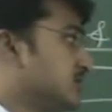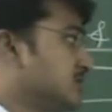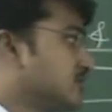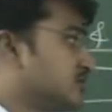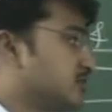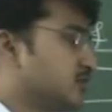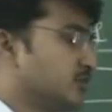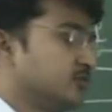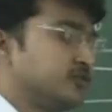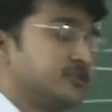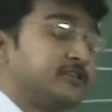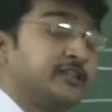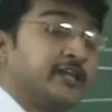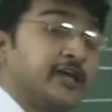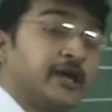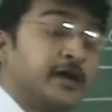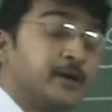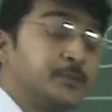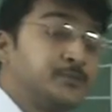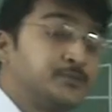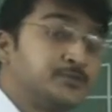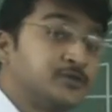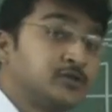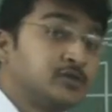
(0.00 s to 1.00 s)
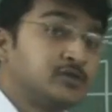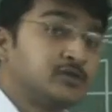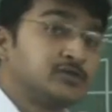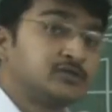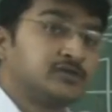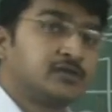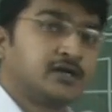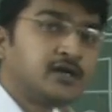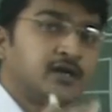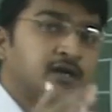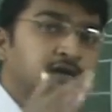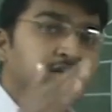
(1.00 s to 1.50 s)
so they
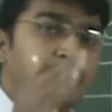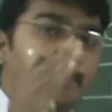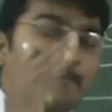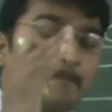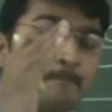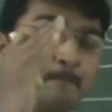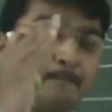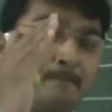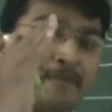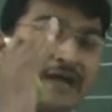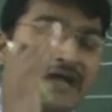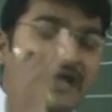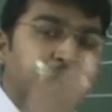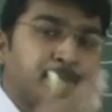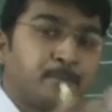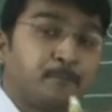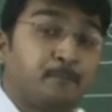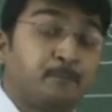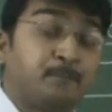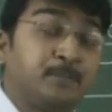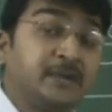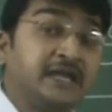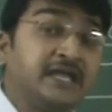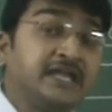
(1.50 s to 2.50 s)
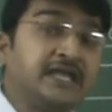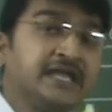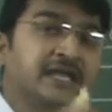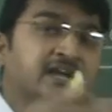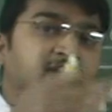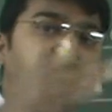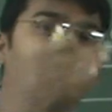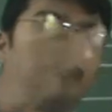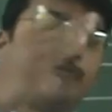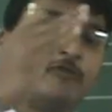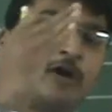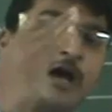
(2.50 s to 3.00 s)
observed the
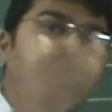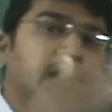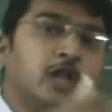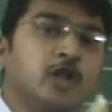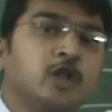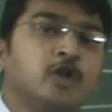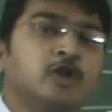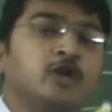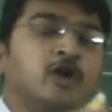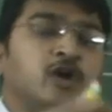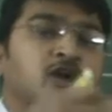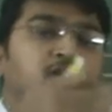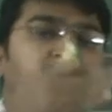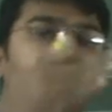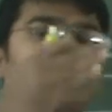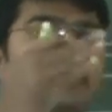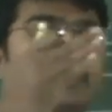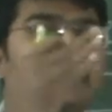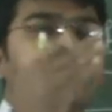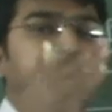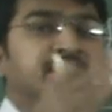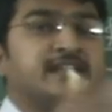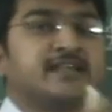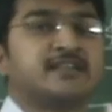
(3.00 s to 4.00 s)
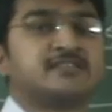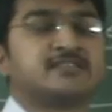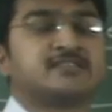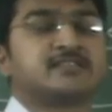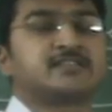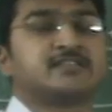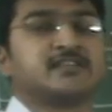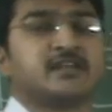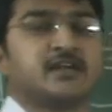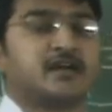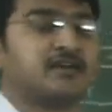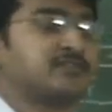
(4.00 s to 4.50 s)
peak value of
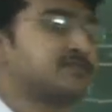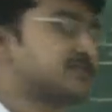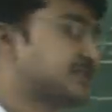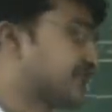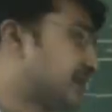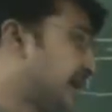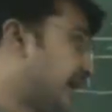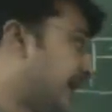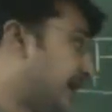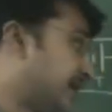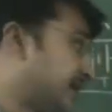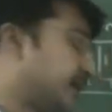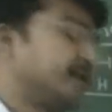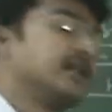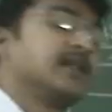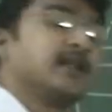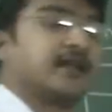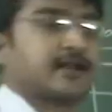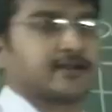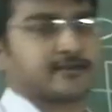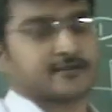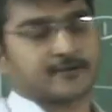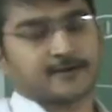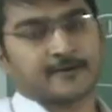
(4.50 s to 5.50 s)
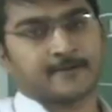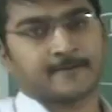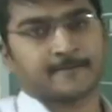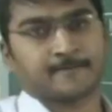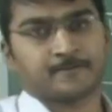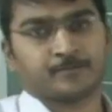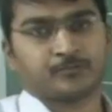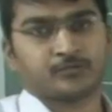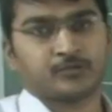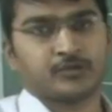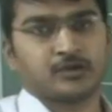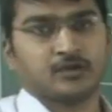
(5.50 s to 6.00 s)
intensity of scattered electron.
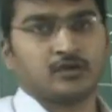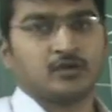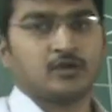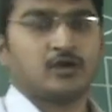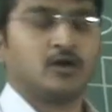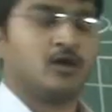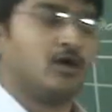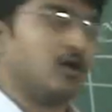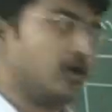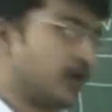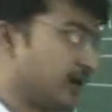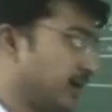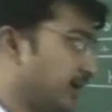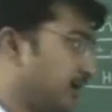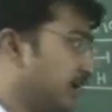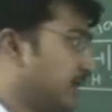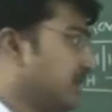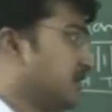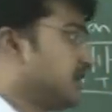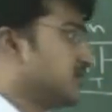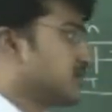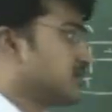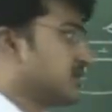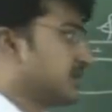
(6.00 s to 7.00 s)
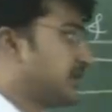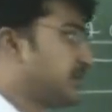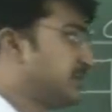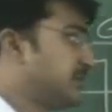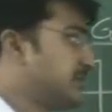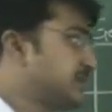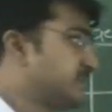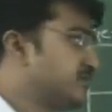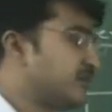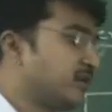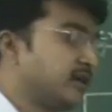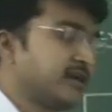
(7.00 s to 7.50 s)
Okay, so that
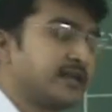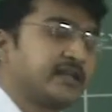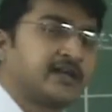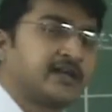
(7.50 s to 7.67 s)
means what,